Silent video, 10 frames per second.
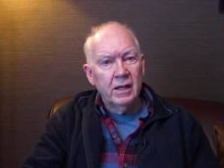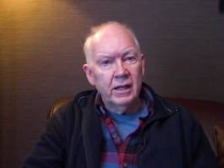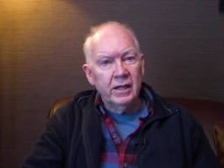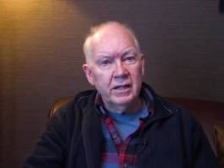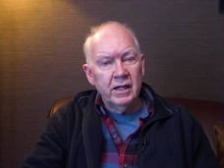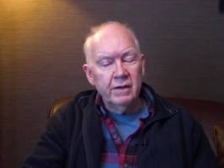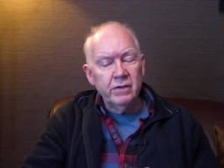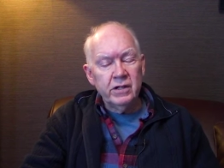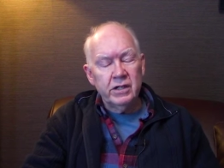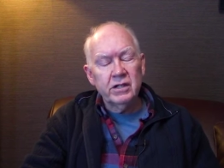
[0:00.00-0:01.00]
And
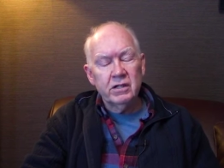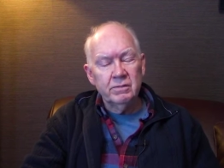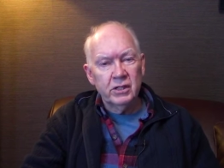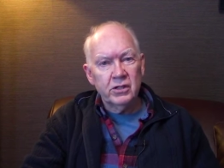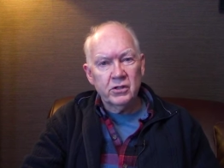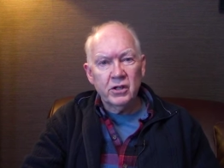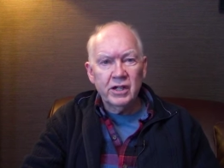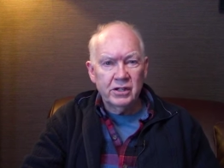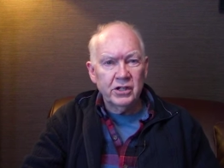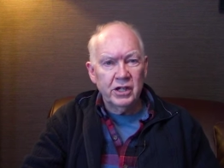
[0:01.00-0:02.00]
every system that's tried
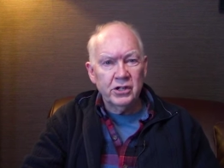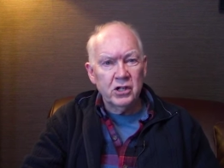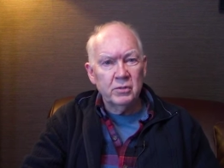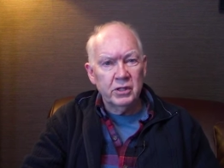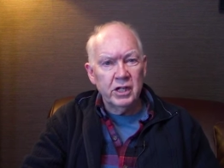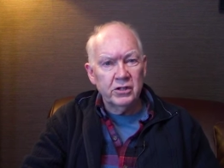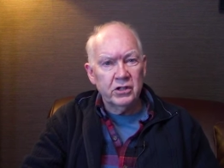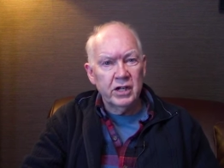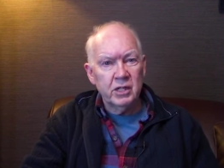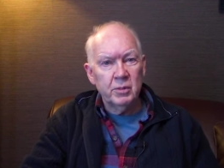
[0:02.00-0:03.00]
to change human
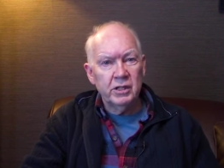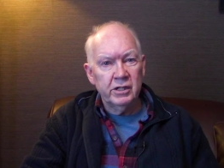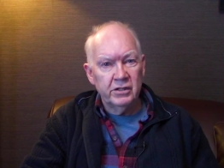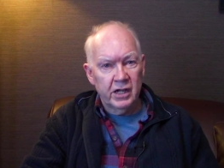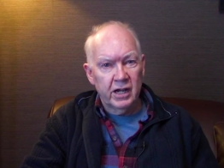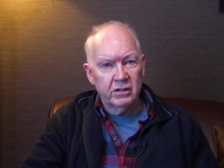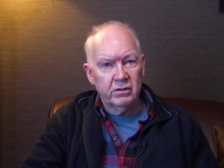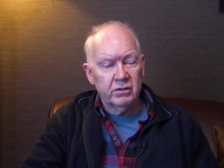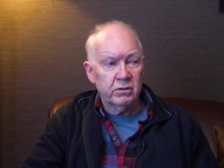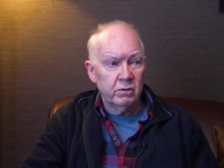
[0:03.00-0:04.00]
nature has been a disaster.
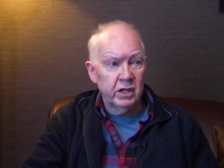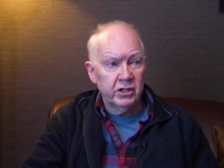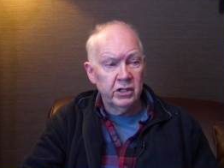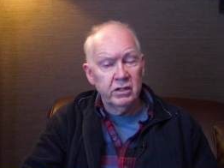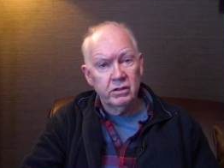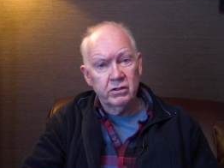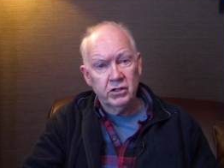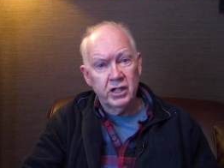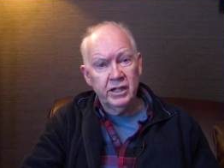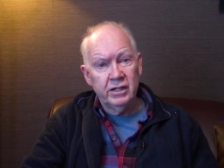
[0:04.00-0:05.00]
There's Russia, there's
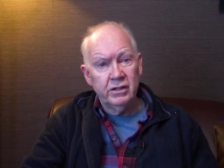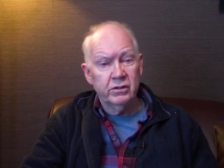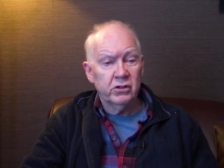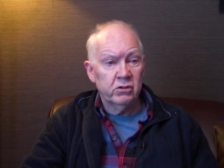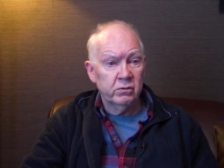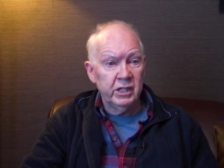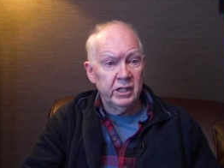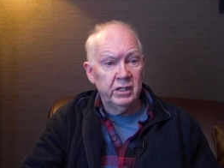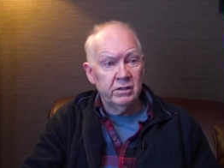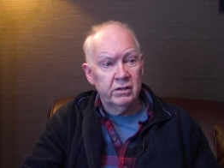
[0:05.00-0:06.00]
China, there's
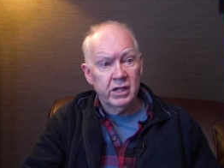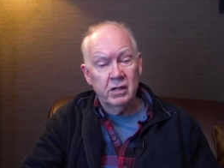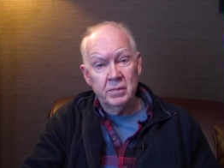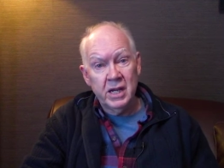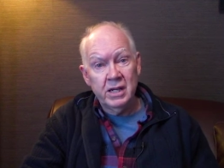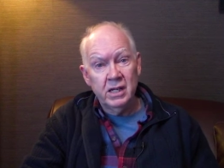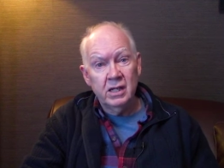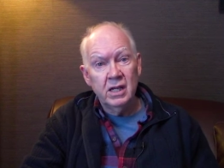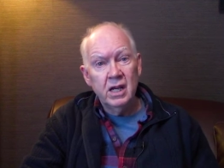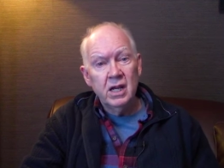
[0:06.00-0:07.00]
Korea, there's Albania.